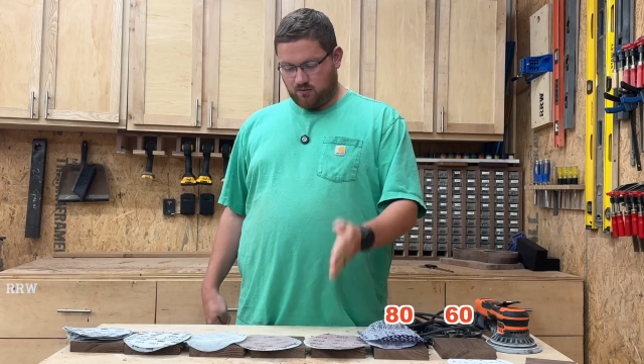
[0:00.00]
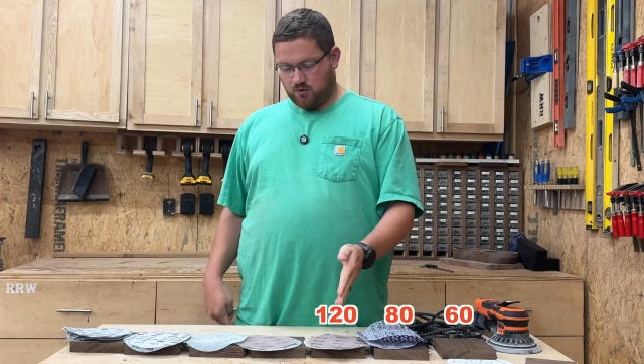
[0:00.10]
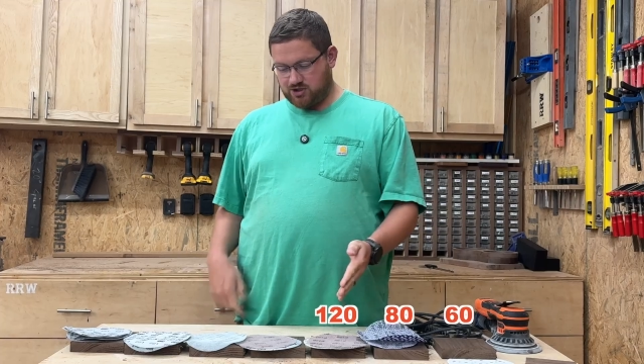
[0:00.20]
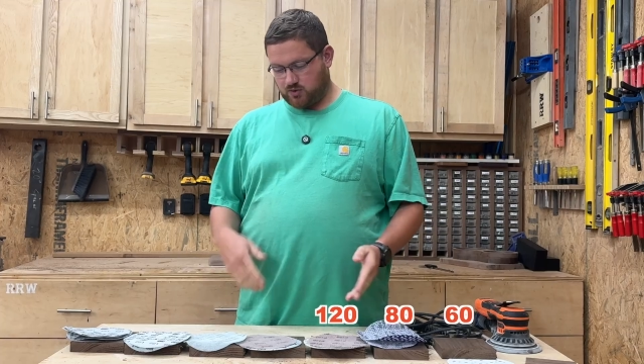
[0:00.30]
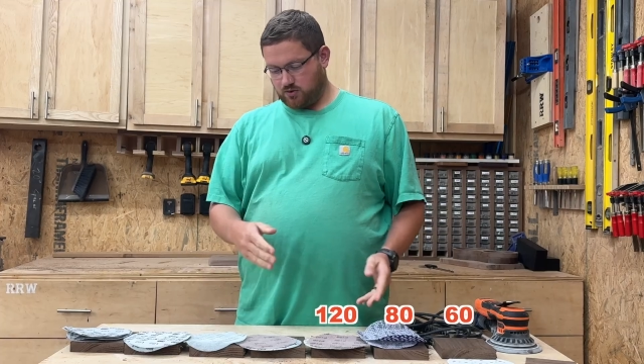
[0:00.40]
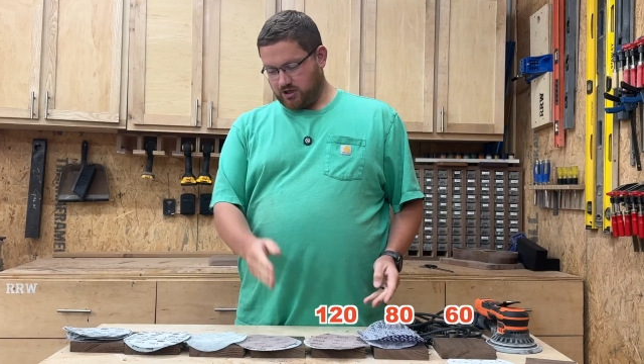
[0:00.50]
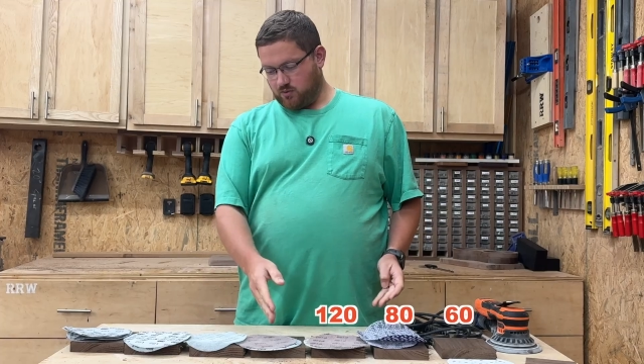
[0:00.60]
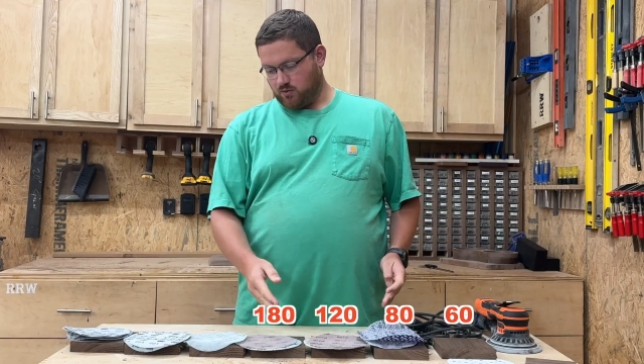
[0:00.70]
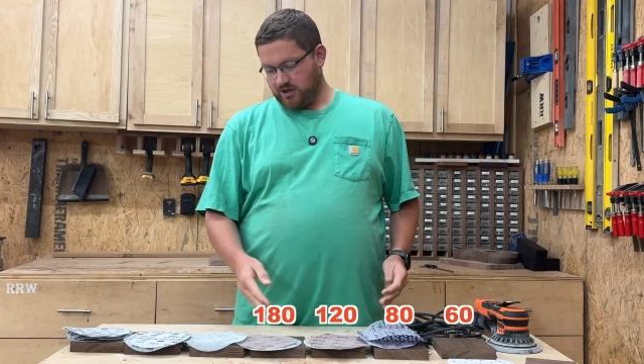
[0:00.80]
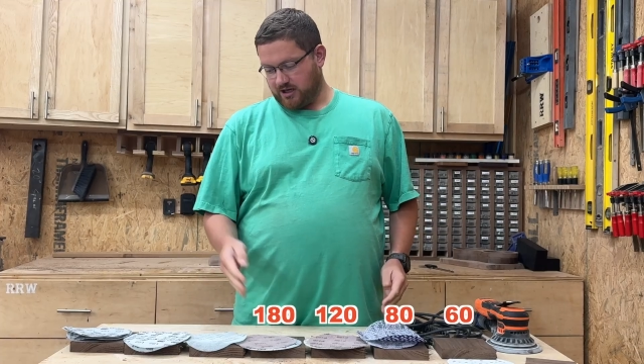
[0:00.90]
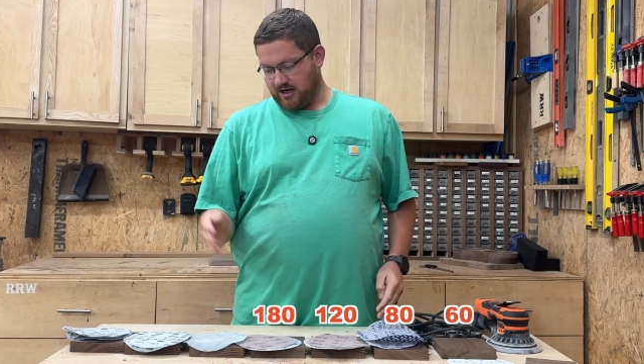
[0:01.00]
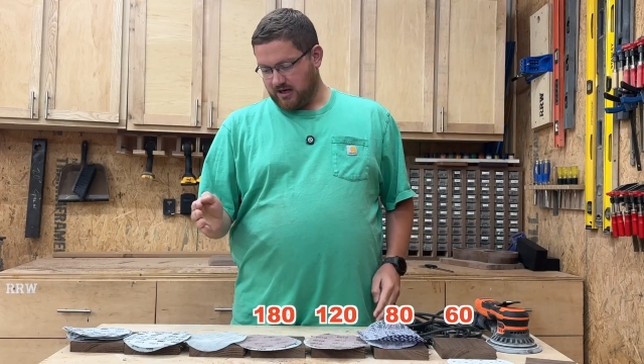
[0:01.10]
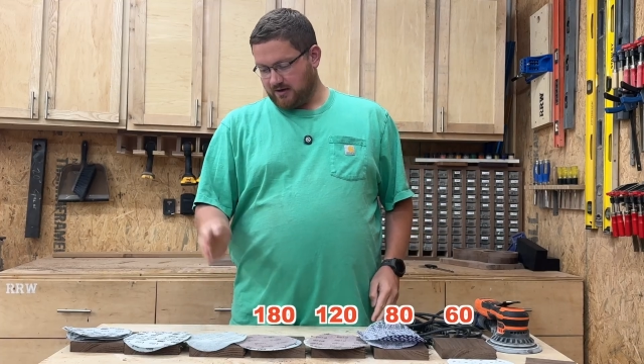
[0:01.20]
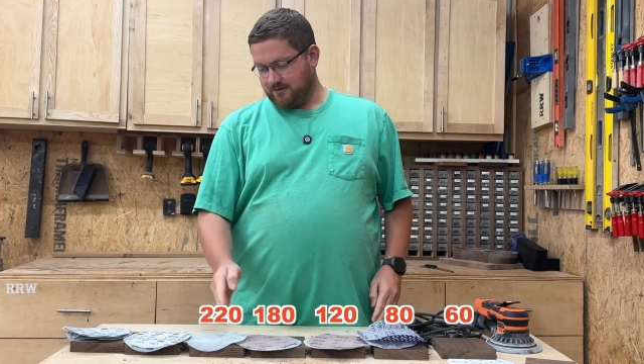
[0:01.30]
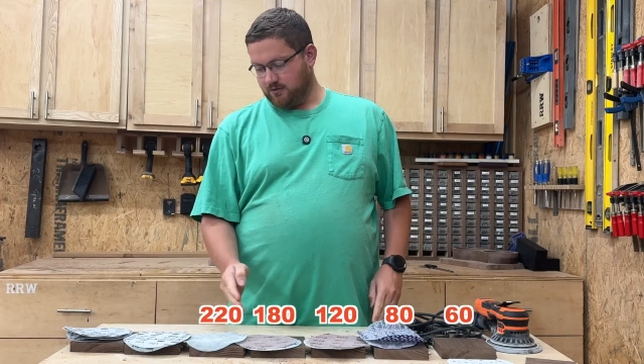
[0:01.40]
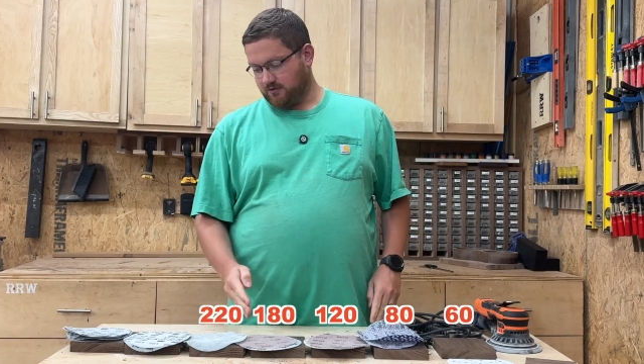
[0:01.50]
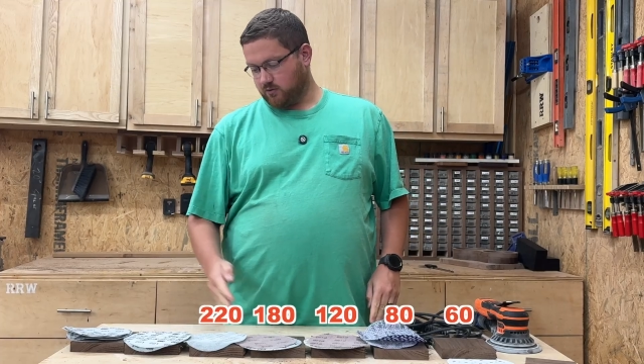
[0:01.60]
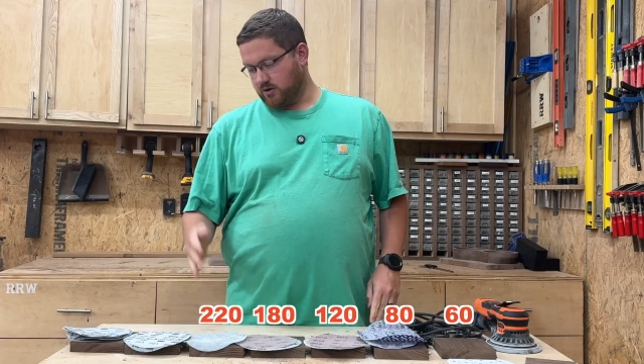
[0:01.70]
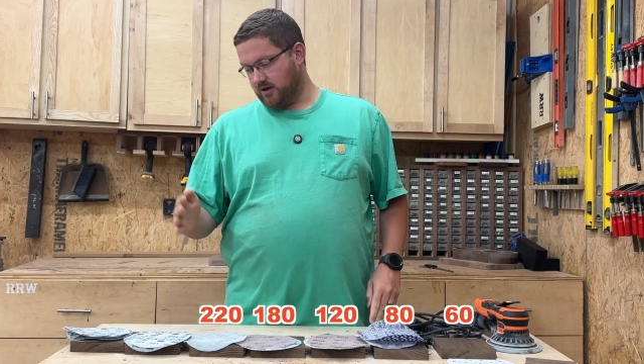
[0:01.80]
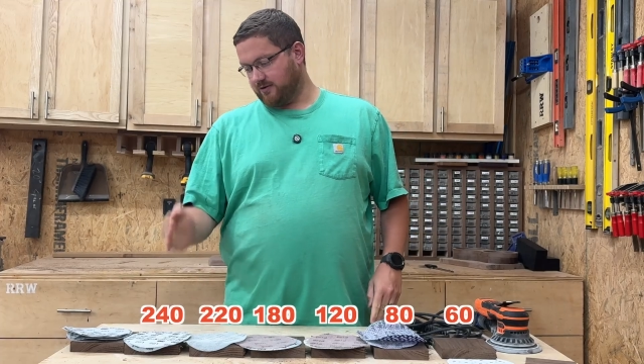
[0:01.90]
120, 180,
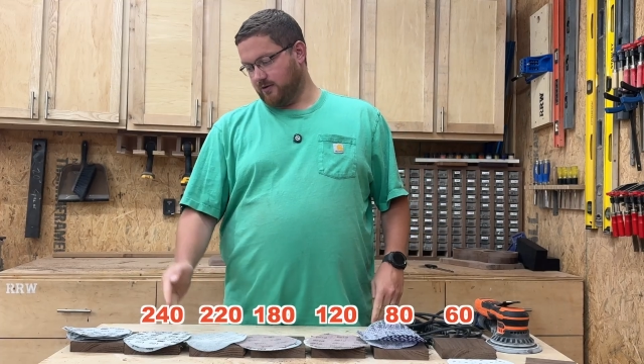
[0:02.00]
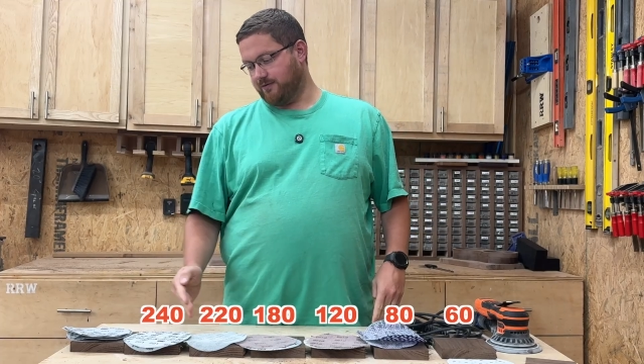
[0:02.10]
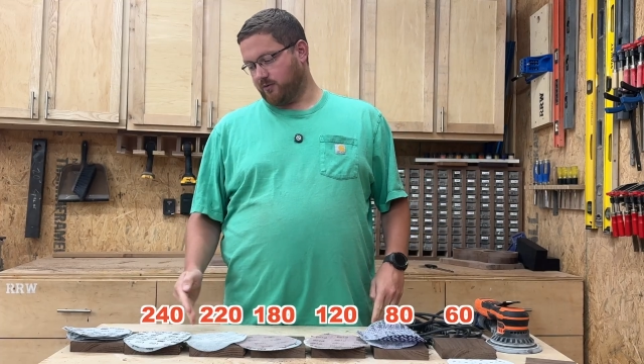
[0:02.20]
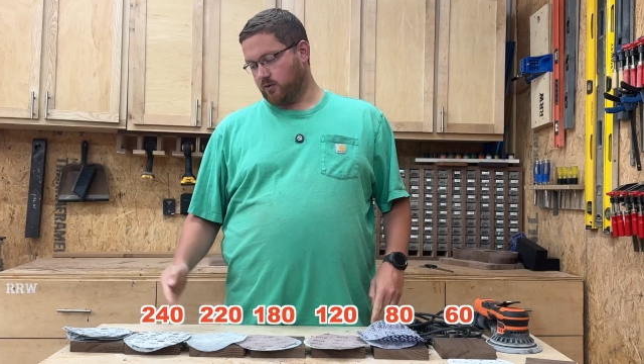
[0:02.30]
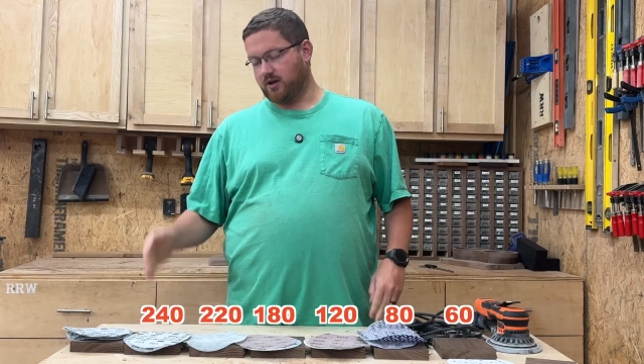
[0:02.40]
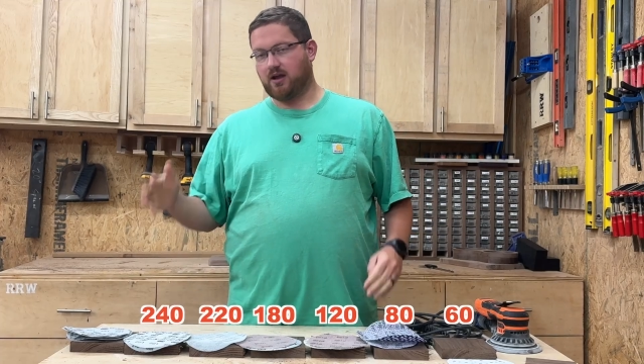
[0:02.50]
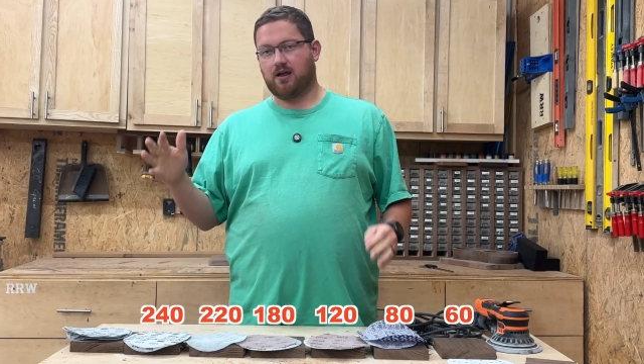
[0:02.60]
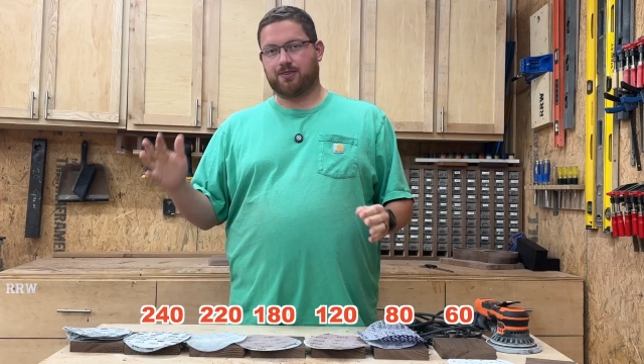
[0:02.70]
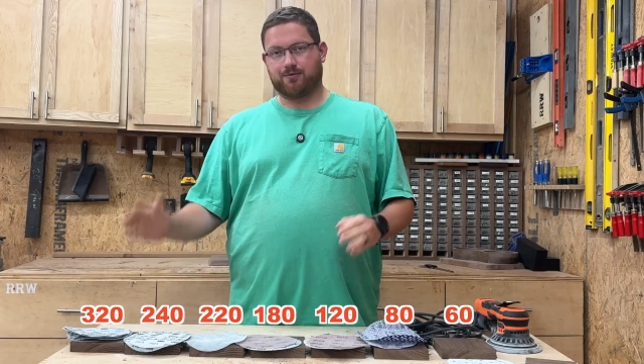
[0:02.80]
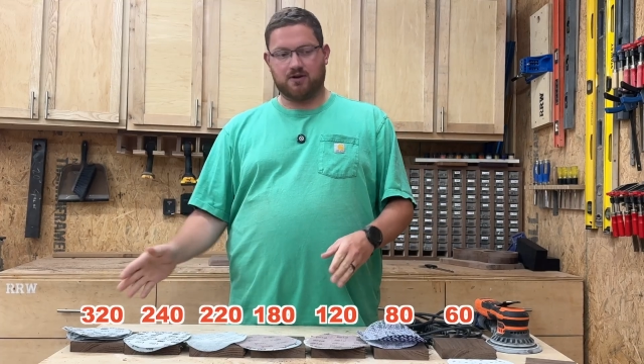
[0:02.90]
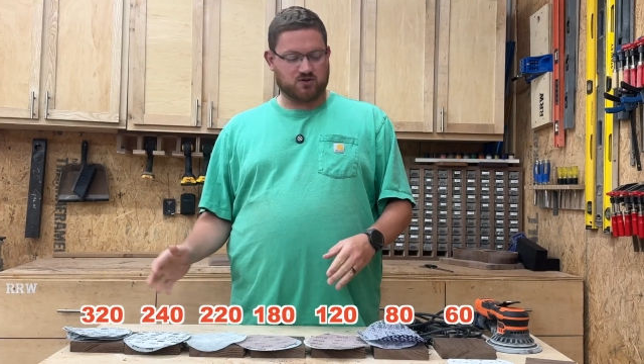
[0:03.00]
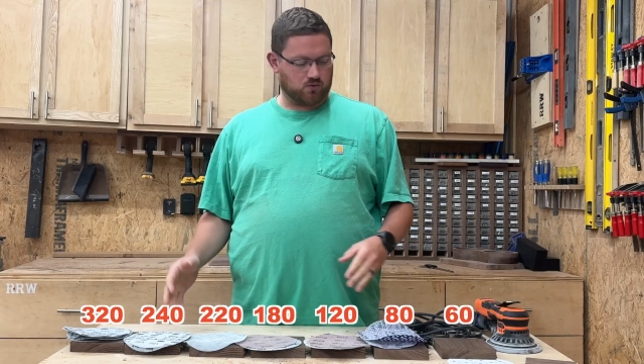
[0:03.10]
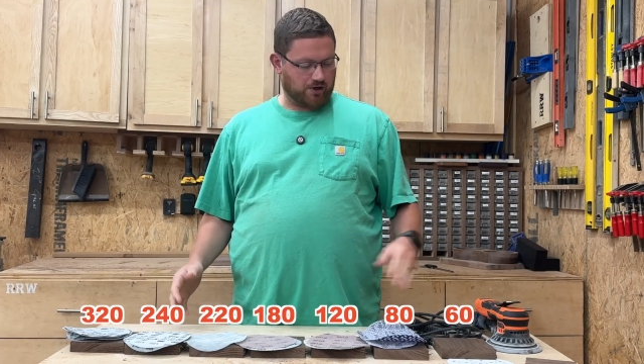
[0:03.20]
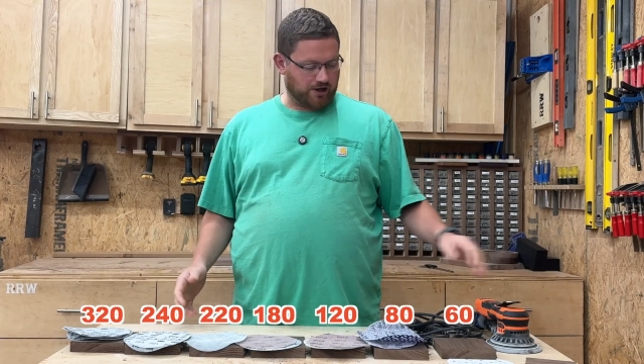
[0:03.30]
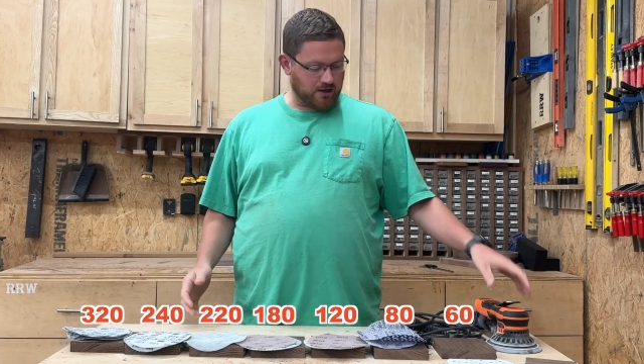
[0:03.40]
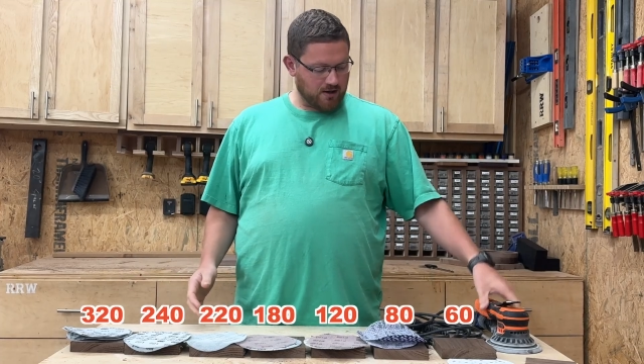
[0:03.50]
220, 240, and 320.